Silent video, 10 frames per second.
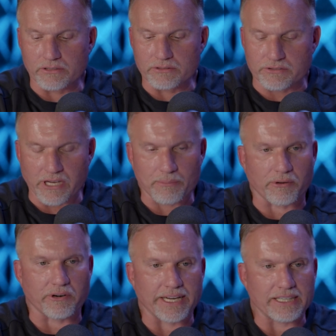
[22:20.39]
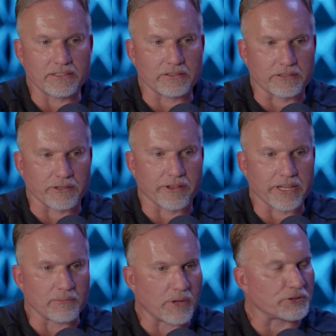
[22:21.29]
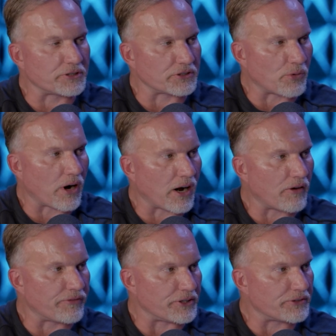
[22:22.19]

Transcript: separate till the emotions wear off and